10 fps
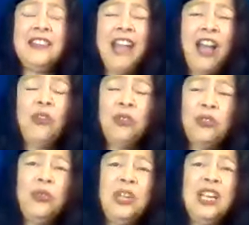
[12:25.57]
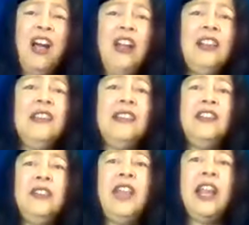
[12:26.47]
down through the gardens
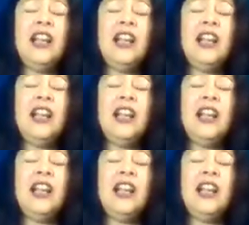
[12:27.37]
into that